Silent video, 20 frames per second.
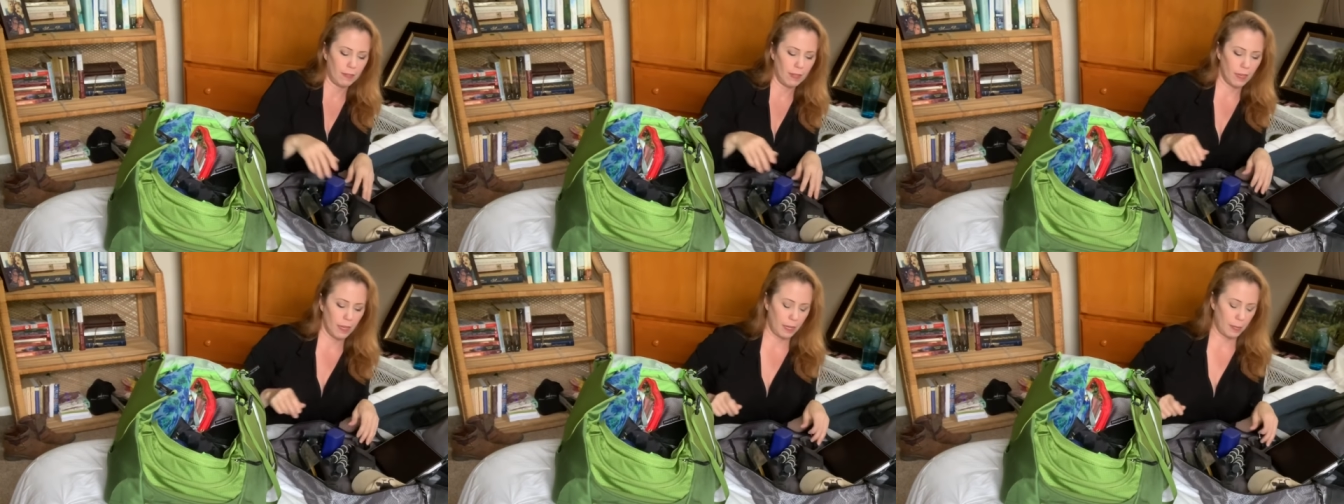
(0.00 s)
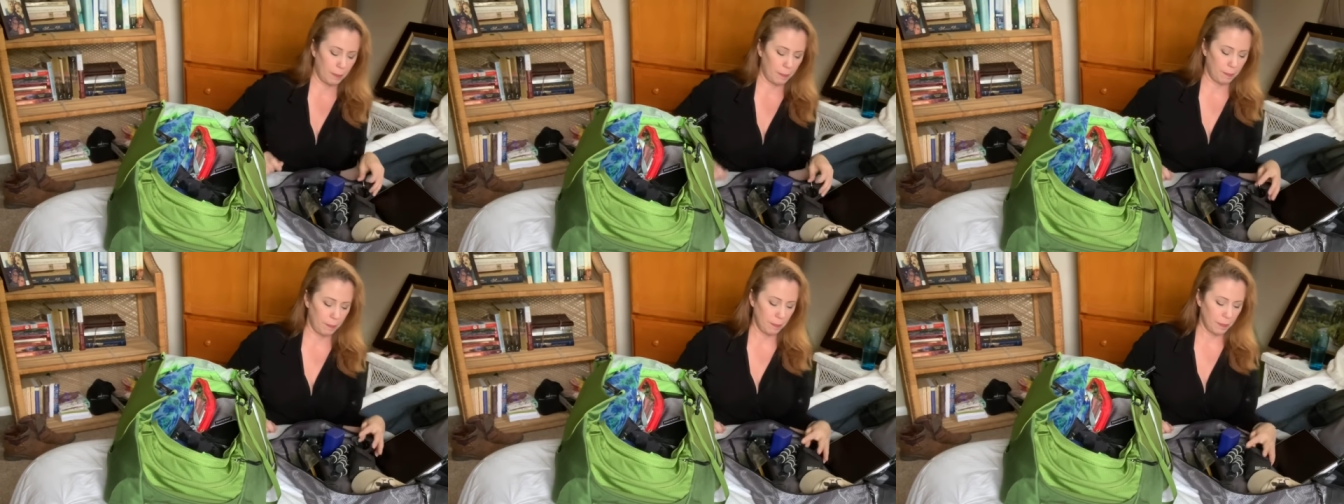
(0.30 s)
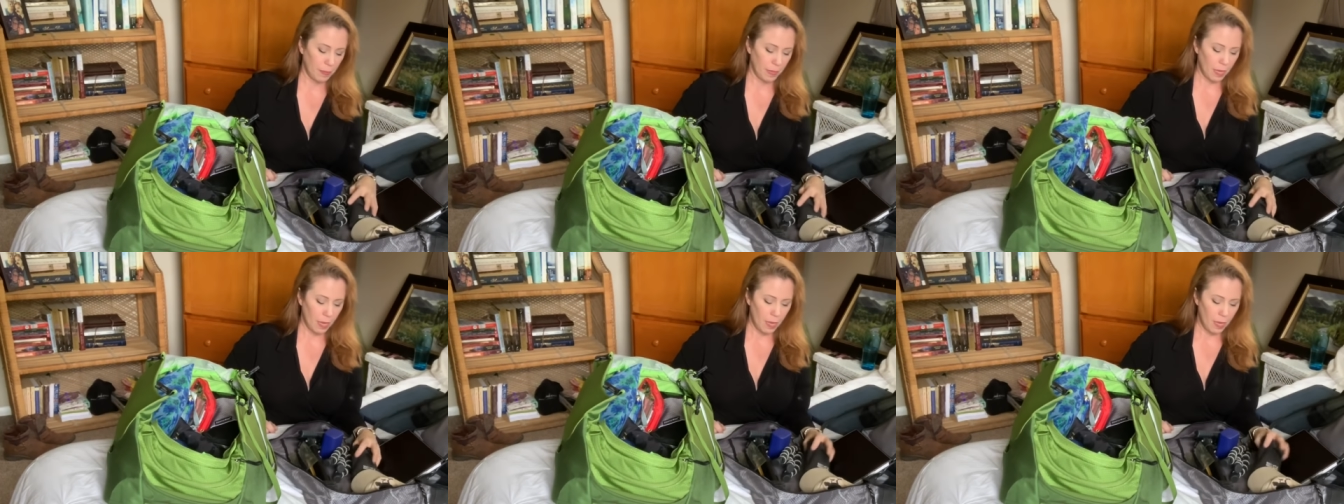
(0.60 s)
Um,
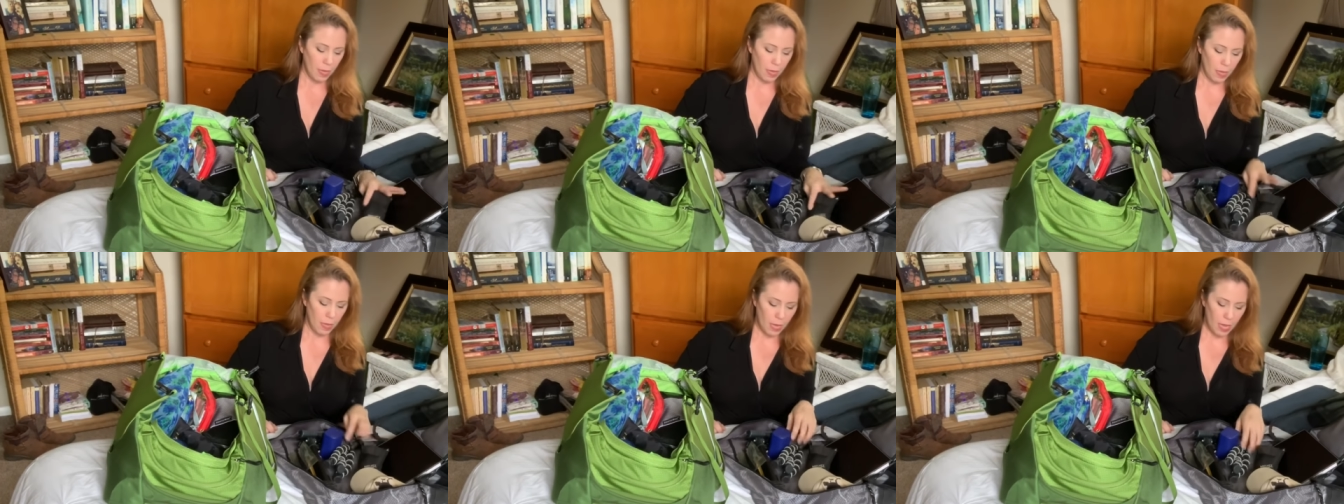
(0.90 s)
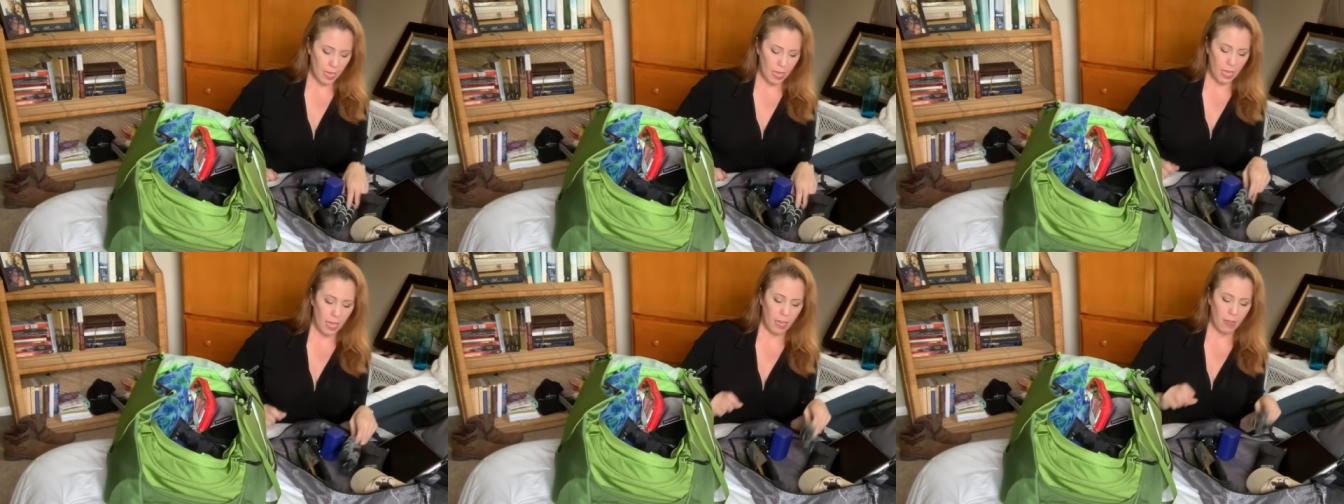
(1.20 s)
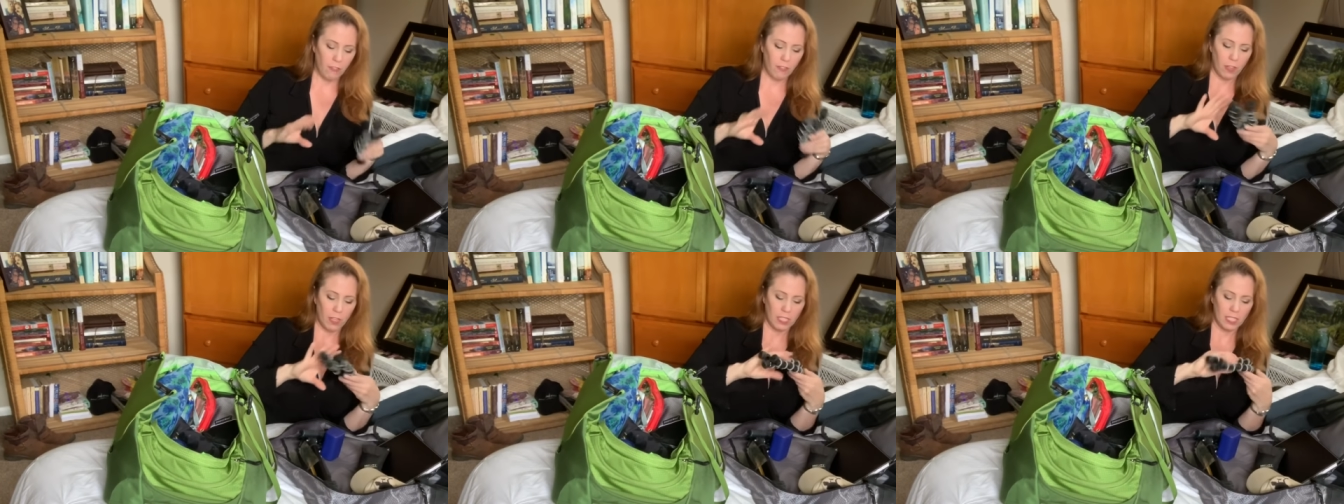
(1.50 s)
I
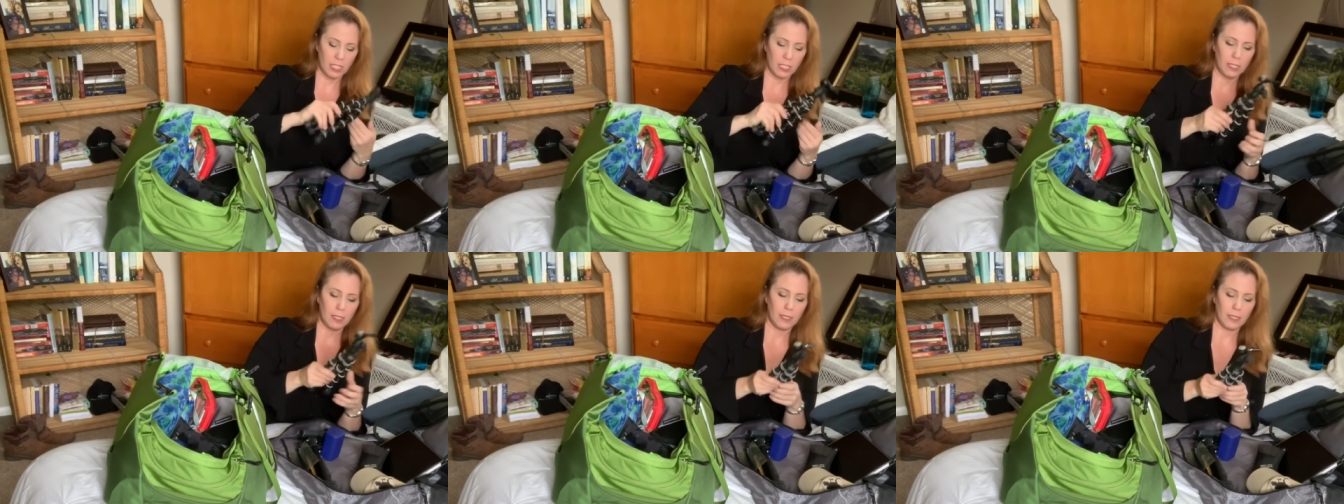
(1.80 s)
have a,